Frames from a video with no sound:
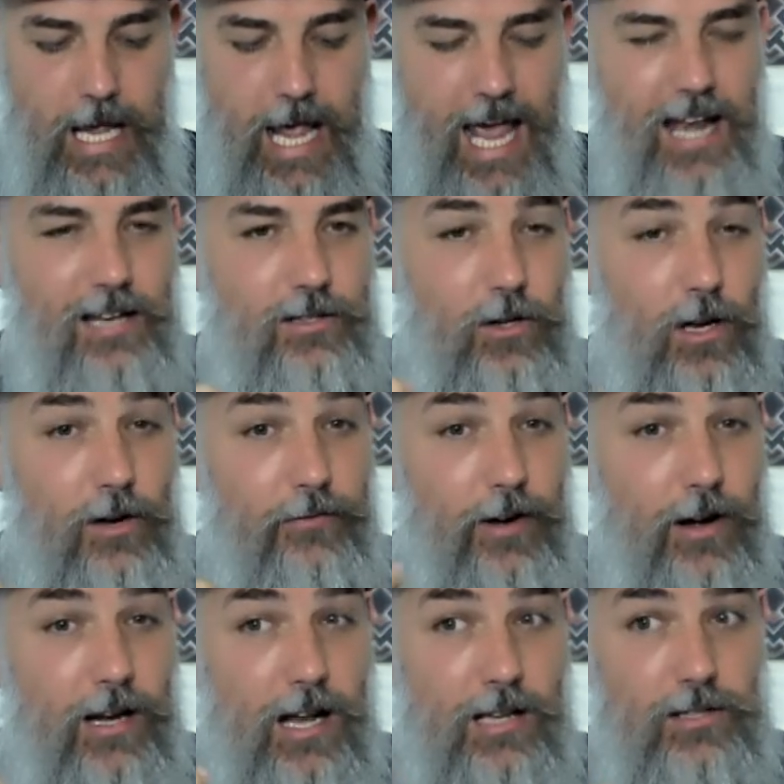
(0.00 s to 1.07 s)
And it's got a
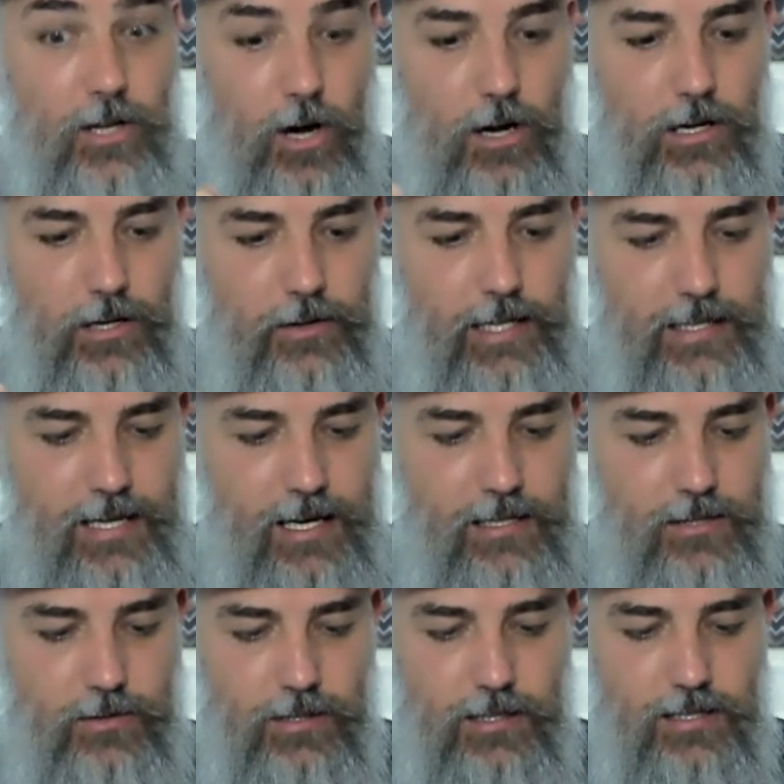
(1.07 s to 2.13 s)
very nice cola-y
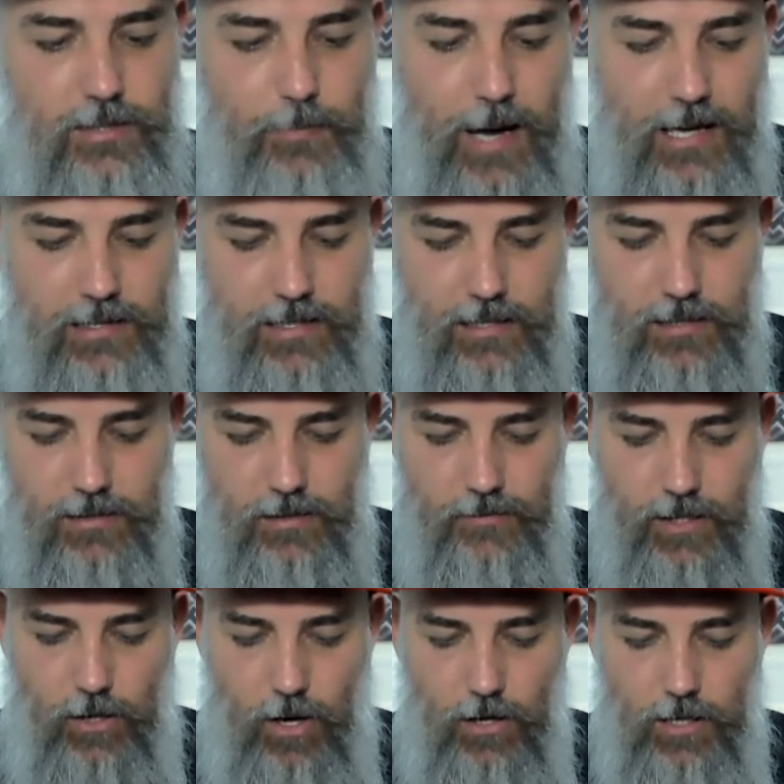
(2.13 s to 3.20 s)
taste to it, the spiciness of
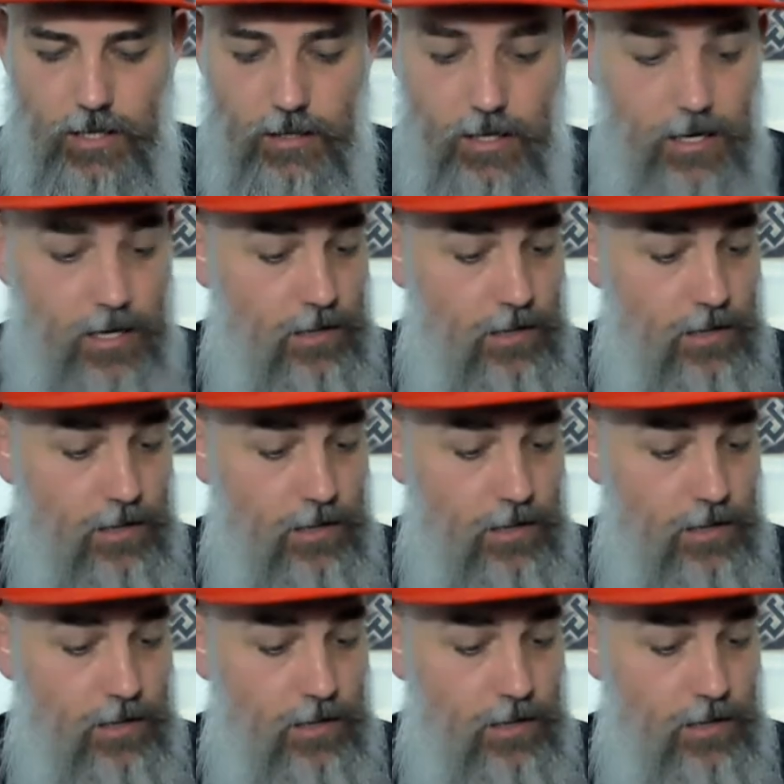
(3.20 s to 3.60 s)
the cola.